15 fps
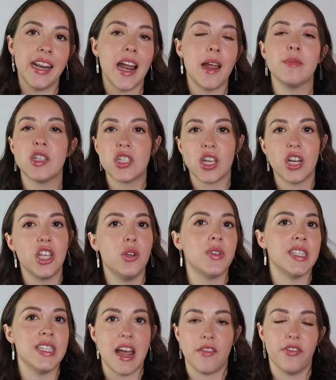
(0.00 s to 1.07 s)
and I'm just gonna use
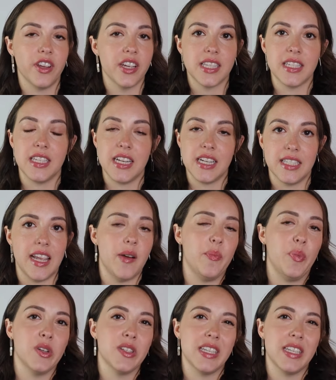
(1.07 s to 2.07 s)
Netflix as an example